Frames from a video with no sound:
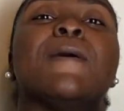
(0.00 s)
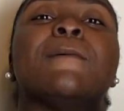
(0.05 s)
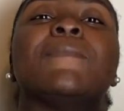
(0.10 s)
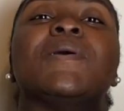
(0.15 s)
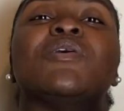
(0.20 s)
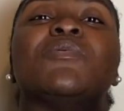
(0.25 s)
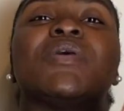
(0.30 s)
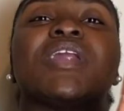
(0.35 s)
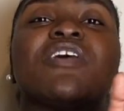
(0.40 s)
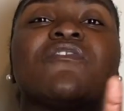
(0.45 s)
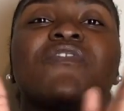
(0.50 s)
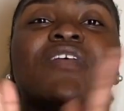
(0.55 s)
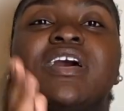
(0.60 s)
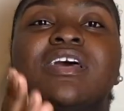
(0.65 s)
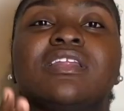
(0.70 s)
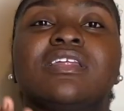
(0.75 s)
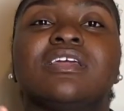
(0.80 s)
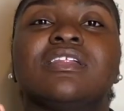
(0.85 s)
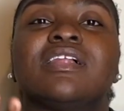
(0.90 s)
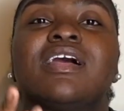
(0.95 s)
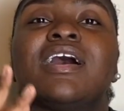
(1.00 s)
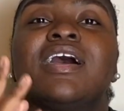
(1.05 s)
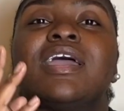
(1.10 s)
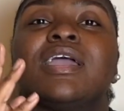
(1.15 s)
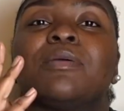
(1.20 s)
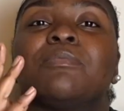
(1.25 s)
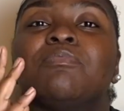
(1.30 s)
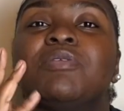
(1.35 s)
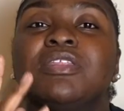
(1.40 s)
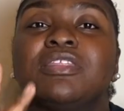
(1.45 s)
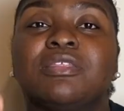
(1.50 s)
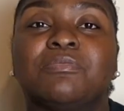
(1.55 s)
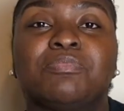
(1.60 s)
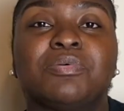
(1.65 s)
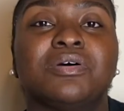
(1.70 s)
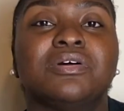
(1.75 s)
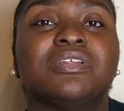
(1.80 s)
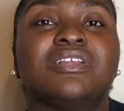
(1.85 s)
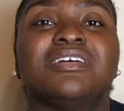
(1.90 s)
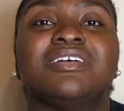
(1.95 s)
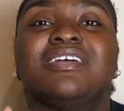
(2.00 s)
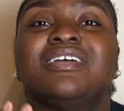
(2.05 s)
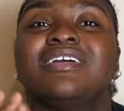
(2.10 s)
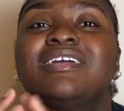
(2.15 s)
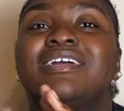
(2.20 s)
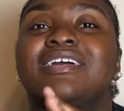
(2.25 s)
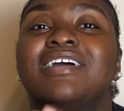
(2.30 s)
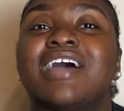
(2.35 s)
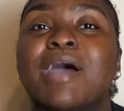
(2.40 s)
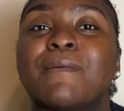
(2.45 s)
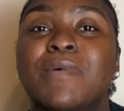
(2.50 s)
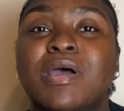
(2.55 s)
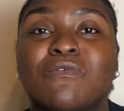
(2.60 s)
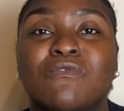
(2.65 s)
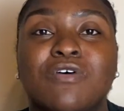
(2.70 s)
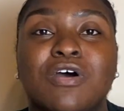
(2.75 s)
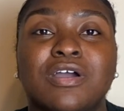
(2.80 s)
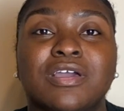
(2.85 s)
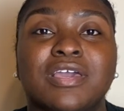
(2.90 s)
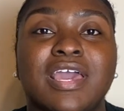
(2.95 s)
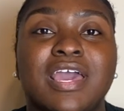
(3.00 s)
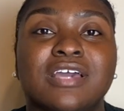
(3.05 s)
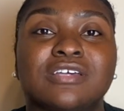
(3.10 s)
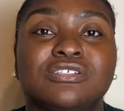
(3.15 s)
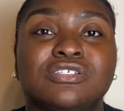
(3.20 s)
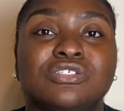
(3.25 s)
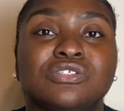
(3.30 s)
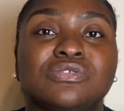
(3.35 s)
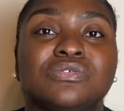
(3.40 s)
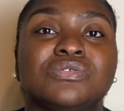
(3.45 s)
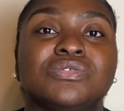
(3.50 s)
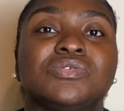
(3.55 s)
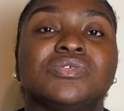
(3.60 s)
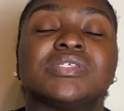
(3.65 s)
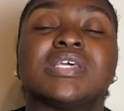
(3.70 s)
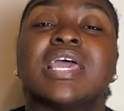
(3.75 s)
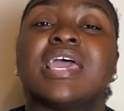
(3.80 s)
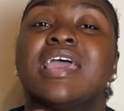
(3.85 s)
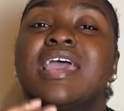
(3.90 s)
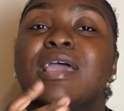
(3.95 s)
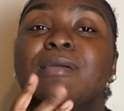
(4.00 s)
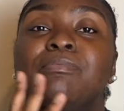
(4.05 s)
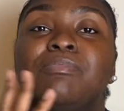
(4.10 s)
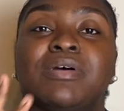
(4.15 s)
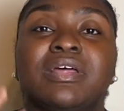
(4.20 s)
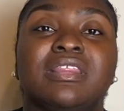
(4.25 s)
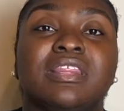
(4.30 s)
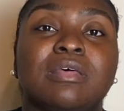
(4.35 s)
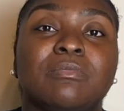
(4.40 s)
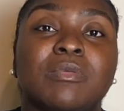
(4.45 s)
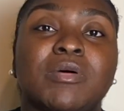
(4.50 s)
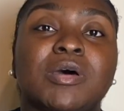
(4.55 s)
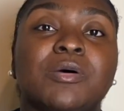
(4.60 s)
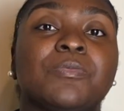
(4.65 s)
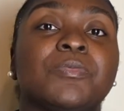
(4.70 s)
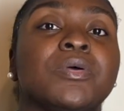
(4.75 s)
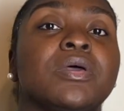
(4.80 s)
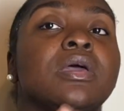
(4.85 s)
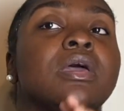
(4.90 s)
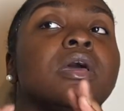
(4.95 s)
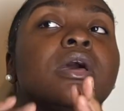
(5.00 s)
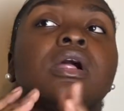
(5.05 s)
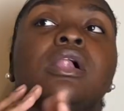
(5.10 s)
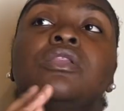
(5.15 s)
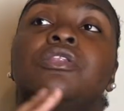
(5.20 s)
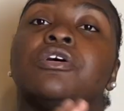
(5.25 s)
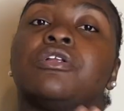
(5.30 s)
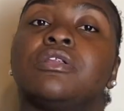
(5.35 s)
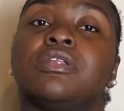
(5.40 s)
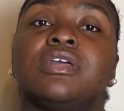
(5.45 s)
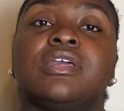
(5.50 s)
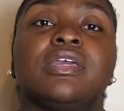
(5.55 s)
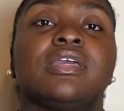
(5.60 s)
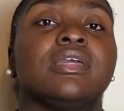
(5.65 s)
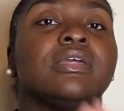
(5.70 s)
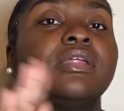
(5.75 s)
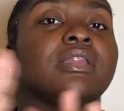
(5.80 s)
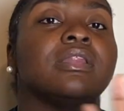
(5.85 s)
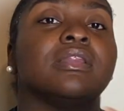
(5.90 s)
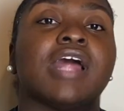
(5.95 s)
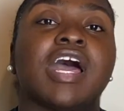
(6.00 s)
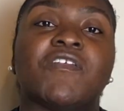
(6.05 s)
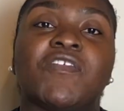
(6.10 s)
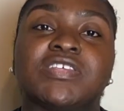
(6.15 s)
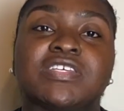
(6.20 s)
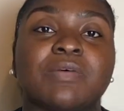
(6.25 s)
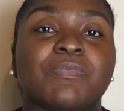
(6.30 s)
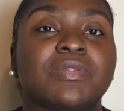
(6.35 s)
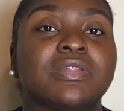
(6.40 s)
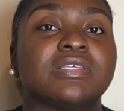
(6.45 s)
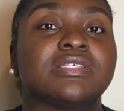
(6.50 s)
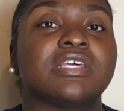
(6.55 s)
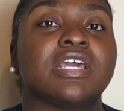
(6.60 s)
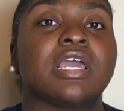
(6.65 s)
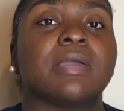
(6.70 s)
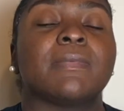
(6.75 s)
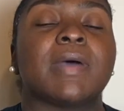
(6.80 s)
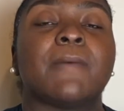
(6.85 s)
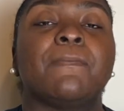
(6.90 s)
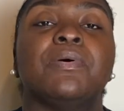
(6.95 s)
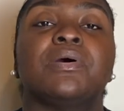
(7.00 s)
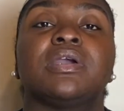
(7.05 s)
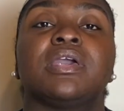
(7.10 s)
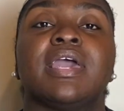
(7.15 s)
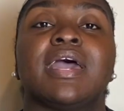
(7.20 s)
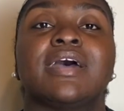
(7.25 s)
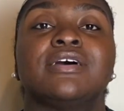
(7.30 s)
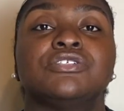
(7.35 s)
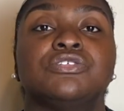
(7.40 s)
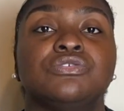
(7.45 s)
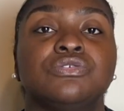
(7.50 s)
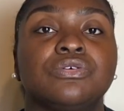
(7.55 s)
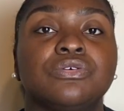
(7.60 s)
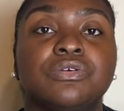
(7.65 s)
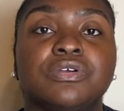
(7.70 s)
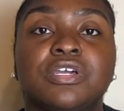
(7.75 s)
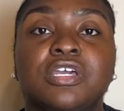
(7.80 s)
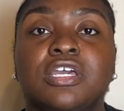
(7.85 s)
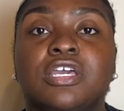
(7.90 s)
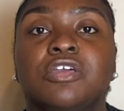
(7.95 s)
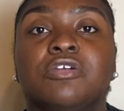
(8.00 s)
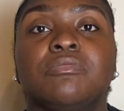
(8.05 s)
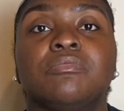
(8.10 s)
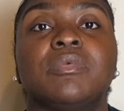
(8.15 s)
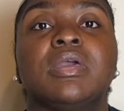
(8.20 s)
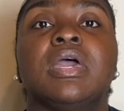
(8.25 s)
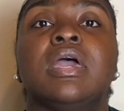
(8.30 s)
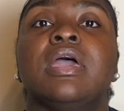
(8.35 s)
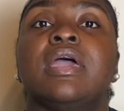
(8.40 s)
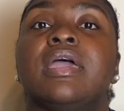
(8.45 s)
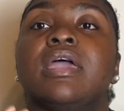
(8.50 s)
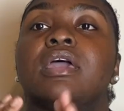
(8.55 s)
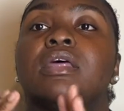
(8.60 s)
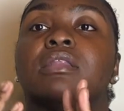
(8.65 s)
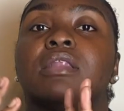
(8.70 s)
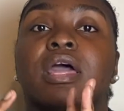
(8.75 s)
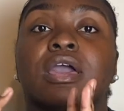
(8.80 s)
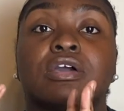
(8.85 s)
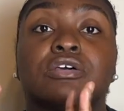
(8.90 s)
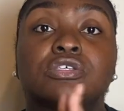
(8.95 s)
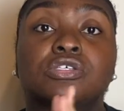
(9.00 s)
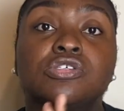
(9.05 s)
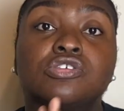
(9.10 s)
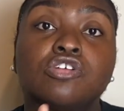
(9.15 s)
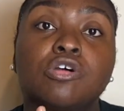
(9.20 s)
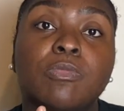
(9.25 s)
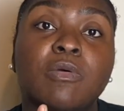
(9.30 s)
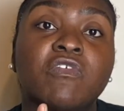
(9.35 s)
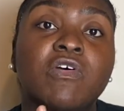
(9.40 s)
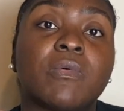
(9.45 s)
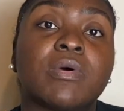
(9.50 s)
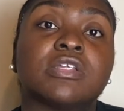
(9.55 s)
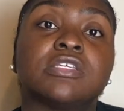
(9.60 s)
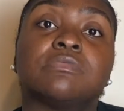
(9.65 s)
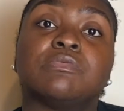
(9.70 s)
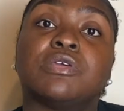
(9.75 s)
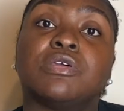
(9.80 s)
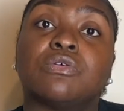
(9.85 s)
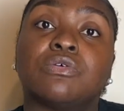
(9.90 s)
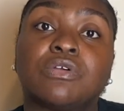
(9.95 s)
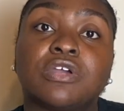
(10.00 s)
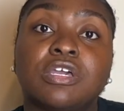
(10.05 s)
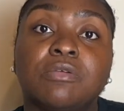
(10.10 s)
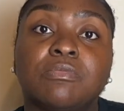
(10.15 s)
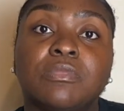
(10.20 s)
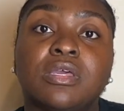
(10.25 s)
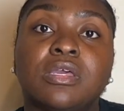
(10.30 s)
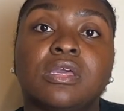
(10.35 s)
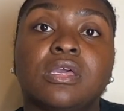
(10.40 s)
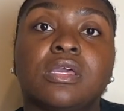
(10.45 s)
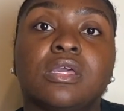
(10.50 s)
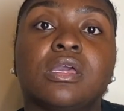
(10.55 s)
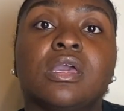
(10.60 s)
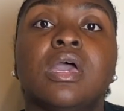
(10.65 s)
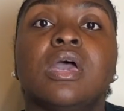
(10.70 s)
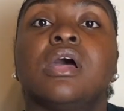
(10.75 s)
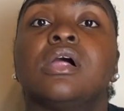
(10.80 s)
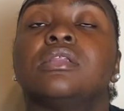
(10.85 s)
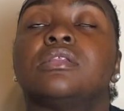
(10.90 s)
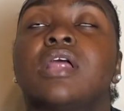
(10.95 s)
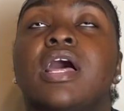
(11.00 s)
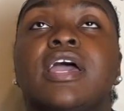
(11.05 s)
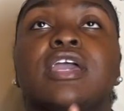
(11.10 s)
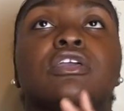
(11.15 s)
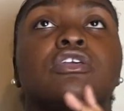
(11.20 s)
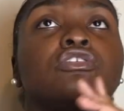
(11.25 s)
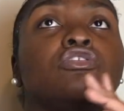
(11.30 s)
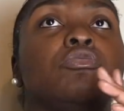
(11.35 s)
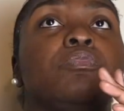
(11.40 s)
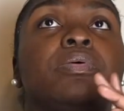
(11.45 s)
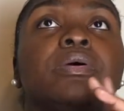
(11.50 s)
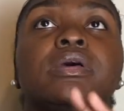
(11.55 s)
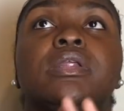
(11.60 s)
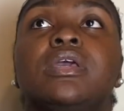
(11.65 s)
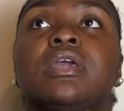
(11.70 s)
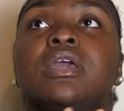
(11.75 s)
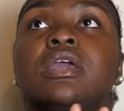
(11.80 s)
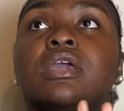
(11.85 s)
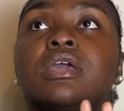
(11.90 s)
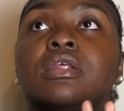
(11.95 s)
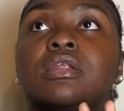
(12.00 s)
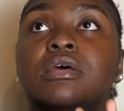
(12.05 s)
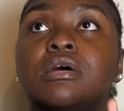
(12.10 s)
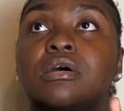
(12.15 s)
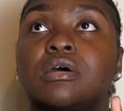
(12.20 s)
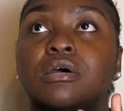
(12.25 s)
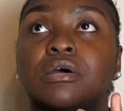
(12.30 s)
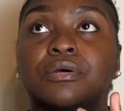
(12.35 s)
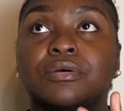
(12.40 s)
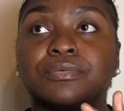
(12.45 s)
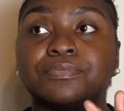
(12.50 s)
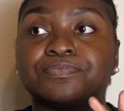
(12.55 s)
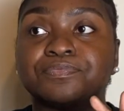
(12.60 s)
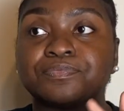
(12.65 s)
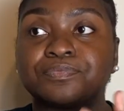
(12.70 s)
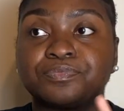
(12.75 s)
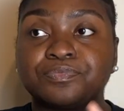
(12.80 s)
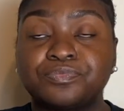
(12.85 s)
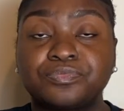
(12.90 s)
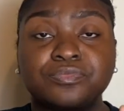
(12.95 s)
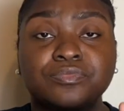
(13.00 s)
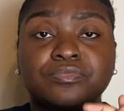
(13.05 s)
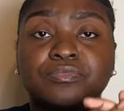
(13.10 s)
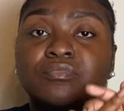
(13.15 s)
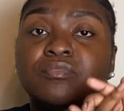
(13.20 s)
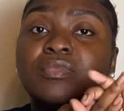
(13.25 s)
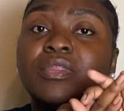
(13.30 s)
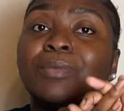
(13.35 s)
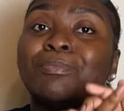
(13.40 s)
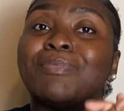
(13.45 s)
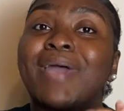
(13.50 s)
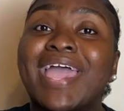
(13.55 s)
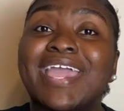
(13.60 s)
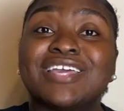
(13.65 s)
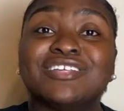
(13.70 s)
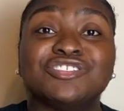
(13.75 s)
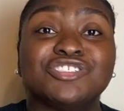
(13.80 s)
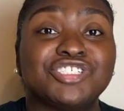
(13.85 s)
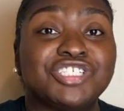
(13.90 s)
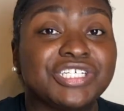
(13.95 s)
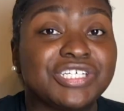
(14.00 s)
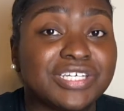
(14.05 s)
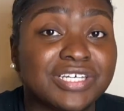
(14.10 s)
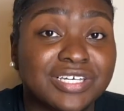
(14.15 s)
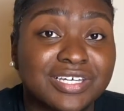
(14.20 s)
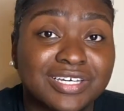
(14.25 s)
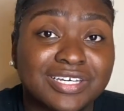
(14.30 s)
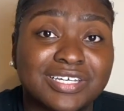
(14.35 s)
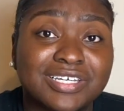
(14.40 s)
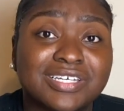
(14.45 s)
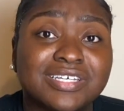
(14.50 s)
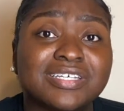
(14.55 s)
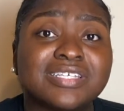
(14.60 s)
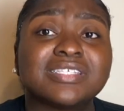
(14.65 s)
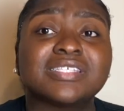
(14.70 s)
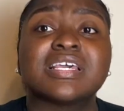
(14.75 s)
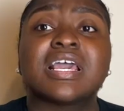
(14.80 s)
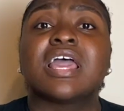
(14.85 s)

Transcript: But when I finally like bit the bullet, got my raw cashews and blended them up, literally life has not been the same. I put cashew cream in like a soup if I want it to be creamy. Like you put it in mac and cheese.